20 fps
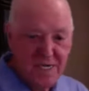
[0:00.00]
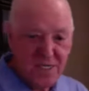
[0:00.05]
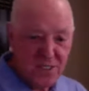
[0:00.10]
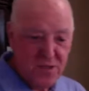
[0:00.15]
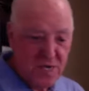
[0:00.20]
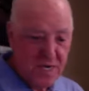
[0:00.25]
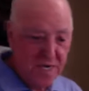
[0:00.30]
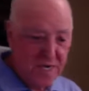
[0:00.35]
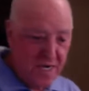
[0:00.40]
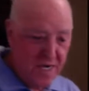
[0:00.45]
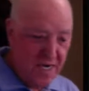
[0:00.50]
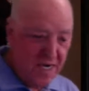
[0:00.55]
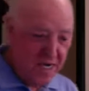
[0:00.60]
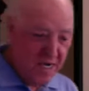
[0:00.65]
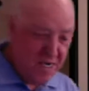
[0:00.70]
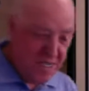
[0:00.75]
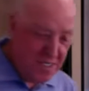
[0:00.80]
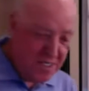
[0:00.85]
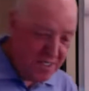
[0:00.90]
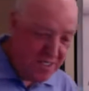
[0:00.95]
Training
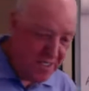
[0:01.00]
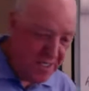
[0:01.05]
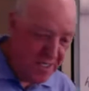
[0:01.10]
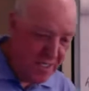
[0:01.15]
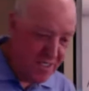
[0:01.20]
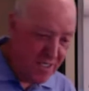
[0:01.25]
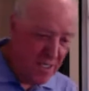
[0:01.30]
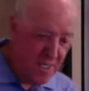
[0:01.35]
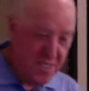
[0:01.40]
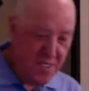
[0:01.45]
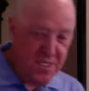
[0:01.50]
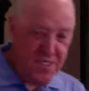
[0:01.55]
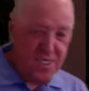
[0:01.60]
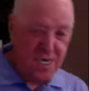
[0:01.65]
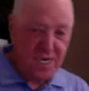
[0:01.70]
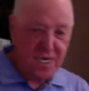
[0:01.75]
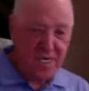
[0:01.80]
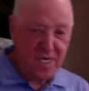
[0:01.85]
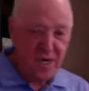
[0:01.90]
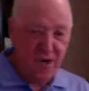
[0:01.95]
is
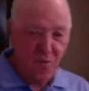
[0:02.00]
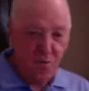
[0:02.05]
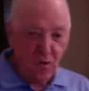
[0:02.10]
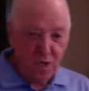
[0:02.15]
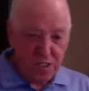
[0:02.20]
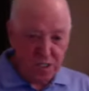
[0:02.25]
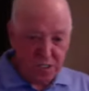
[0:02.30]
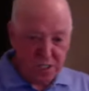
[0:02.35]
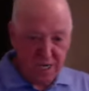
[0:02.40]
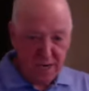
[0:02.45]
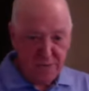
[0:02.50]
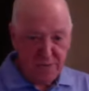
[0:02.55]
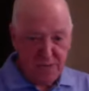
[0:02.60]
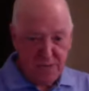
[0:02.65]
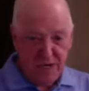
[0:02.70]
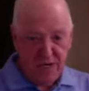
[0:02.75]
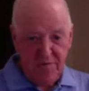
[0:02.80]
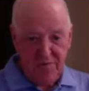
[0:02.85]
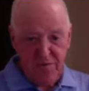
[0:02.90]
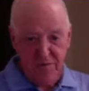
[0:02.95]
understanding what steps
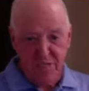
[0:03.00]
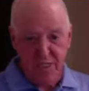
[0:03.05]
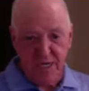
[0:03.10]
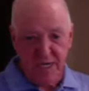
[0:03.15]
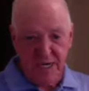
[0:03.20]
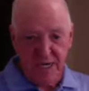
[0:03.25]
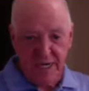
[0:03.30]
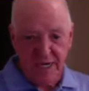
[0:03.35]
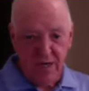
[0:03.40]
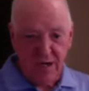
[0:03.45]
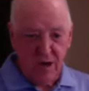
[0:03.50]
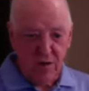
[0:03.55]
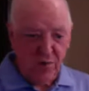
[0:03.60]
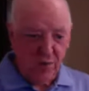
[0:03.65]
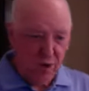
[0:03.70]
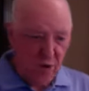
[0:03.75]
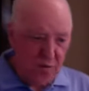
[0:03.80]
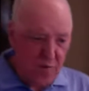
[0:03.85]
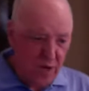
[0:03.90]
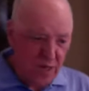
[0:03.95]
you have to take, not
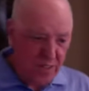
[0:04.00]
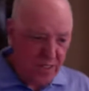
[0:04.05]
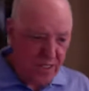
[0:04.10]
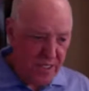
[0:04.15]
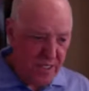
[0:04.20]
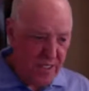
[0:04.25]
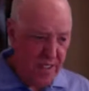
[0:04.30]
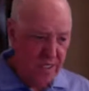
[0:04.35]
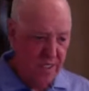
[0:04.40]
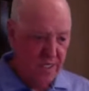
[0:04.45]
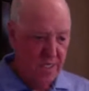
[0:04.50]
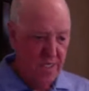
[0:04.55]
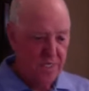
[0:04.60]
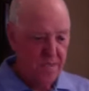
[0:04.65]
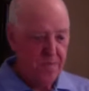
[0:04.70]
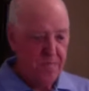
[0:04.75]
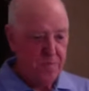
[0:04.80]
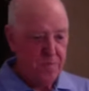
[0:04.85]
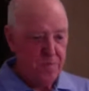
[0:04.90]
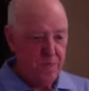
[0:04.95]
robotic,
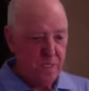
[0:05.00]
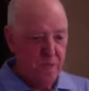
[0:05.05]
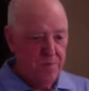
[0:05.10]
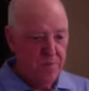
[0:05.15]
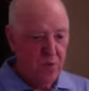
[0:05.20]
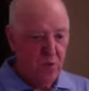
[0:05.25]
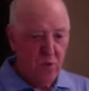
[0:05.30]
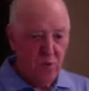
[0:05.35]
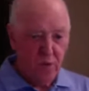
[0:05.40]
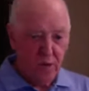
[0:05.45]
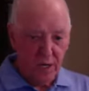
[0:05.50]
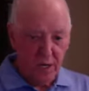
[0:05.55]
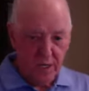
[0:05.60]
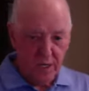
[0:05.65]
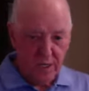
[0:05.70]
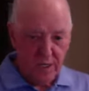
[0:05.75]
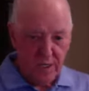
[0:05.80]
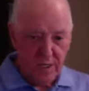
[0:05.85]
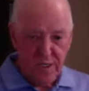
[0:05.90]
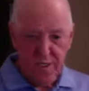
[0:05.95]

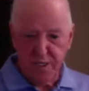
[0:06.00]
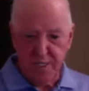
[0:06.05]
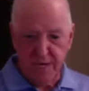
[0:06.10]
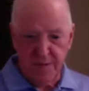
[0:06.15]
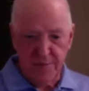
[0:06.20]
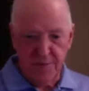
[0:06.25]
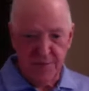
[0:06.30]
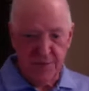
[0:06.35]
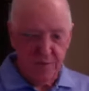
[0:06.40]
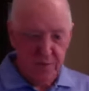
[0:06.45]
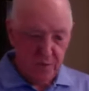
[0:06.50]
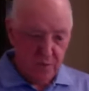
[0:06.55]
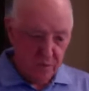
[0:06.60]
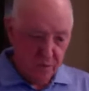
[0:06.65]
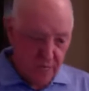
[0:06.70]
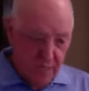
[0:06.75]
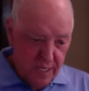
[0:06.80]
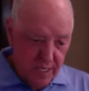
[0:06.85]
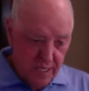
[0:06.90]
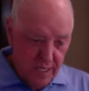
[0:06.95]
boring steps, but
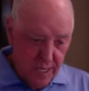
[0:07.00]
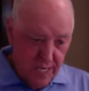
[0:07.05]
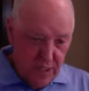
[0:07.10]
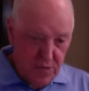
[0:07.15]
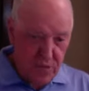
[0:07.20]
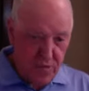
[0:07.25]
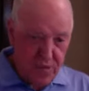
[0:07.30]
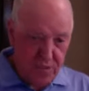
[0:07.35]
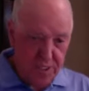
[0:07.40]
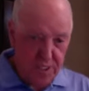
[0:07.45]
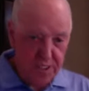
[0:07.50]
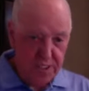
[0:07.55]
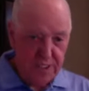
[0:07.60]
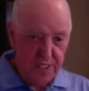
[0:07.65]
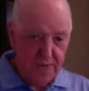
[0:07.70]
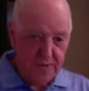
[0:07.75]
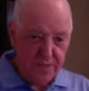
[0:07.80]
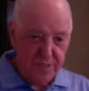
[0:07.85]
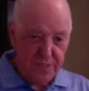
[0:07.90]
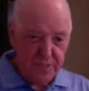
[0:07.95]
interesting
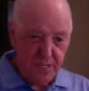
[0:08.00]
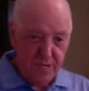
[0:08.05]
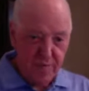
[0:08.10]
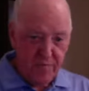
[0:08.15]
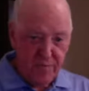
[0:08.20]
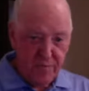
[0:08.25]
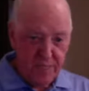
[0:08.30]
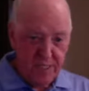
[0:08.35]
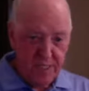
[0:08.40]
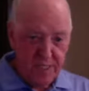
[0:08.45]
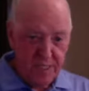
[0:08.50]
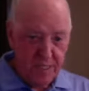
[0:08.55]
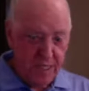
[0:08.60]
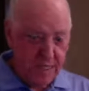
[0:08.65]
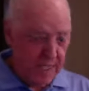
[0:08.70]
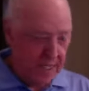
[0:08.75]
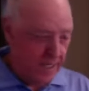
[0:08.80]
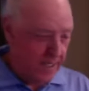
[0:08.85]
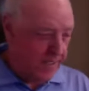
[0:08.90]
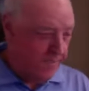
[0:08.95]
steps, as I've been
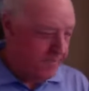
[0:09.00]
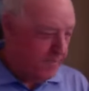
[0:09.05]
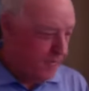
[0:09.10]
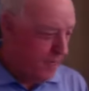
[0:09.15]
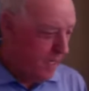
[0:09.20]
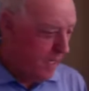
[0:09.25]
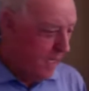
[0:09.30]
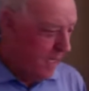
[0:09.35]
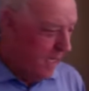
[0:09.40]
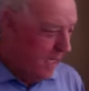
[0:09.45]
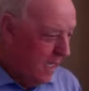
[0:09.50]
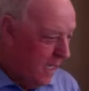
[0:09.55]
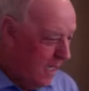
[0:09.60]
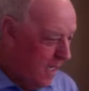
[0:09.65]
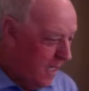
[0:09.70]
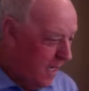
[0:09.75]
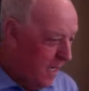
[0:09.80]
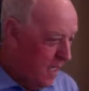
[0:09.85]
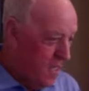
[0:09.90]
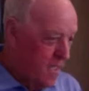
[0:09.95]
saying.
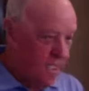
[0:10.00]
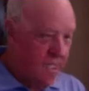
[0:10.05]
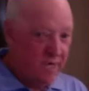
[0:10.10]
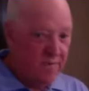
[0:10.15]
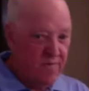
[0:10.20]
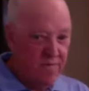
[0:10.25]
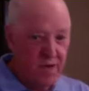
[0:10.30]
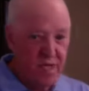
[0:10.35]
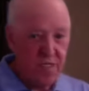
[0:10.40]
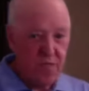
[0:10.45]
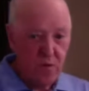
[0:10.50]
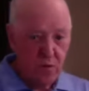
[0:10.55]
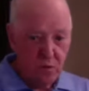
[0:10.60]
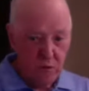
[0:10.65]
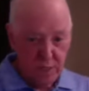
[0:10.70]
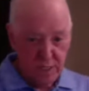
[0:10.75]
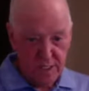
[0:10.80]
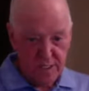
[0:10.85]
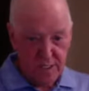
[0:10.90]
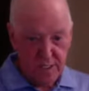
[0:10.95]
And I didn't invent
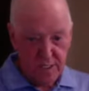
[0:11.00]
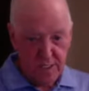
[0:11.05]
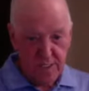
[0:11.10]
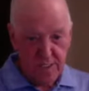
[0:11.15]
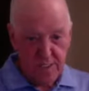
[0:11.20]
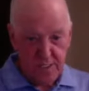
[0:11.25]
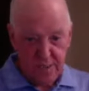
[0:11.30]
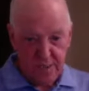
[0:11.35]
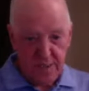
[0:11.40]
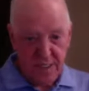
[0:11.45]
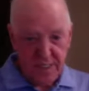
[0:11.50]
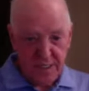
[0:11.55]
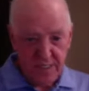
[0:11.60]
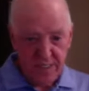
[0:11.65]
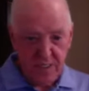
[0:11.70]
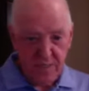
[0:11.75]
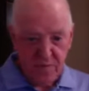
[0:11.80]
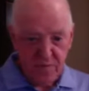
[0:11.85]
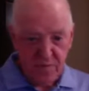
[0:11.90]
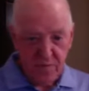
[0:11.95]
all this. This is the
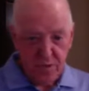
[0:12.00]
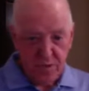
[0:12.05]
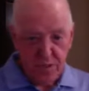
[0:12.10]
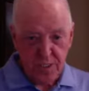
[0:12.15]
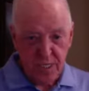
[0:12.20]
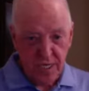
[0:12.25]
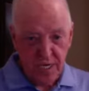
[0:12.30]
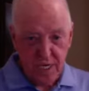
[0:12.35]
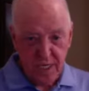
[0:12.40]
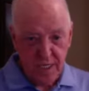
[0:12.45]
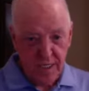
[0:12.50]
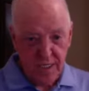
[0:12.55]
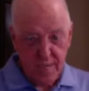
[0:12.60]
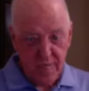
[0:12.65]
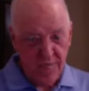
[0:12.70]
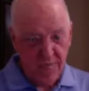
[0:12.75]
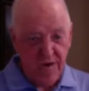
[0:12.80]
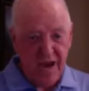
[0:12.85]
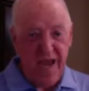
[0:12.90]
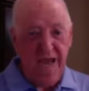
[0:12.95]
basis of good selling
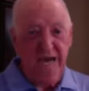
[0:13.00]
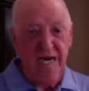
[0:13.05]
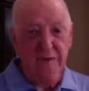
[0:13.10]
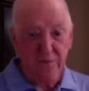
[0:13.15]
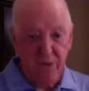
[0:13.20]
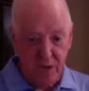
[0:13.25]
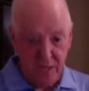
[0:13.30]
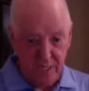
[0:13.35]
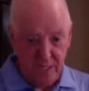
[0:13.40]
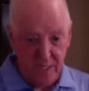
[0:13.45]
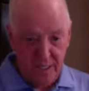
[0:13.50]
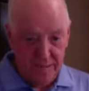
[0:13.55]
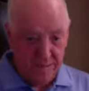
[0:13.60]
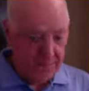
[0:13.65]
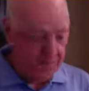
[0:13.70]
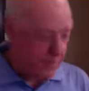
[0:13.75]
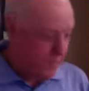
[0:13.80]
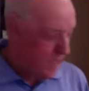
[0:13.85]
for anybody.